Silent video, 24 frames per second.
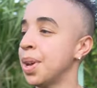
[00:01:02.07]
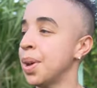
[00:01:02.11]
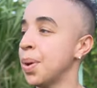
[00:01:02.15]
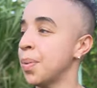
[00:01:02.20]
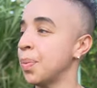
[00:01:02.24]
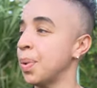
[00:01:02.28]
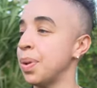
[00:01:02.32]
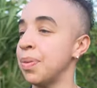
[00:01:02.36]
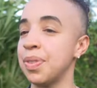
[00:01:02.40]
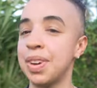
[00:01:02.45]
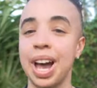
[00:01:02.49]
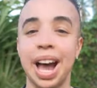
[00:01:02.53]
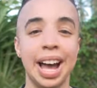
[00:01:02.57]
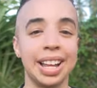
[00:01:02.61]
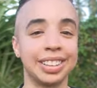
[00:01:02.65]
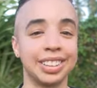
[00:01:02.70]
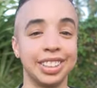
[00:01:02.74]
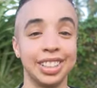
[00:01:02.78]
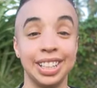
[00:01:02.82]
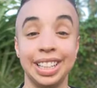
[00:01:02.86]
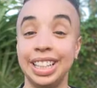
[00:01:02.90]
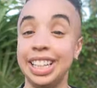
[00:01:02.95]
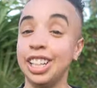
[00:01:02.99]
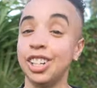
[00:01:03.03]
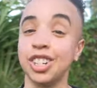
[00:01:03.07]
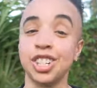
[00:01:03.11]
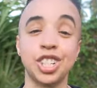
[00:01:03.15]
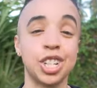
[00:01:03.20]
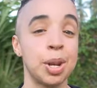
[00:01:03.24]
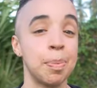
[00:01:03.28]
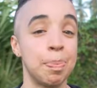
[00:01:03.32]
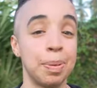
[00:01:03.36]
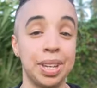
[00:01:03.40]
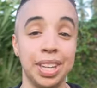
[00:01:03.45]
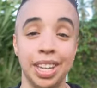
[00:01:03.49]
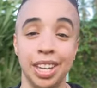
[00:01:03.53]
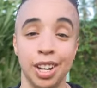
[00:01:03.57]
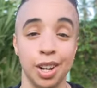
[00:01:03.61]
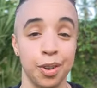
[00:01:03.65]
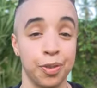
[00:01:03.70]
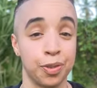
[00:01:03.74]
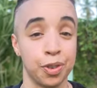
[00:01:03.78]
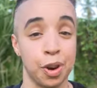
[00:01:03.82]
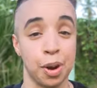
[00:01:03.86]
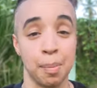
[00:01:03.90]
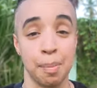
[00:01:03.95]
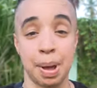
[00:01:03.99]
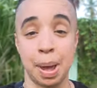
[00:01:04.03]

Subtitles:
We've got the leadership here from